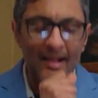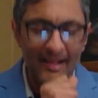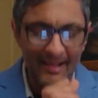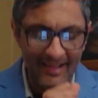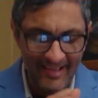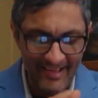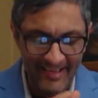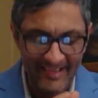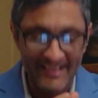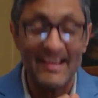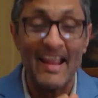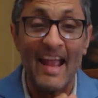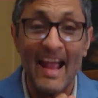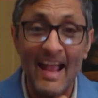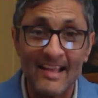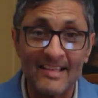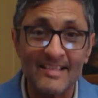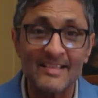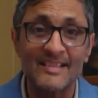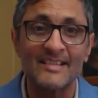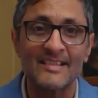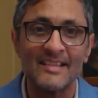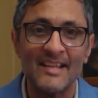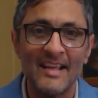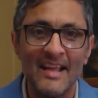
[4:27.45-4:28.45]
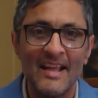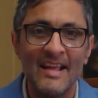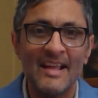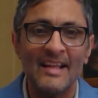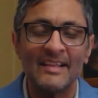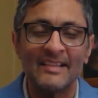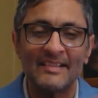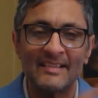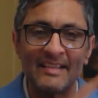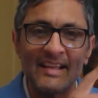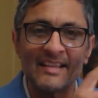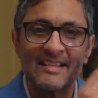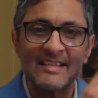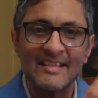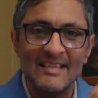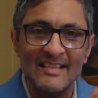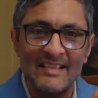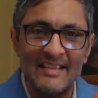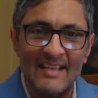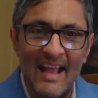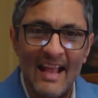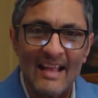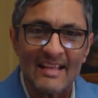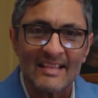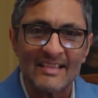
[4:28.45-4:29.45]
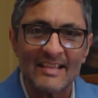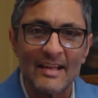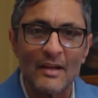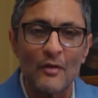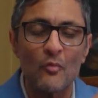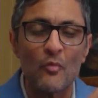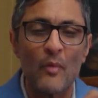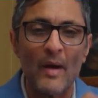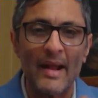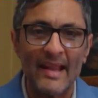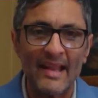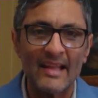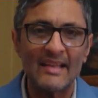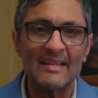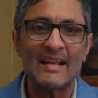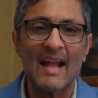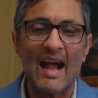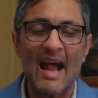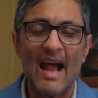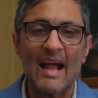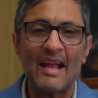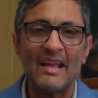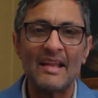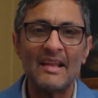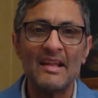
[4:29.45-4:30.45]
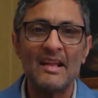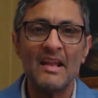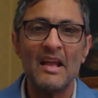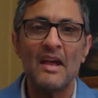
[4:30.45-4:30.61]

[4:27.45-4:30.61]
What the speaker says: yes, this nasty wicked guy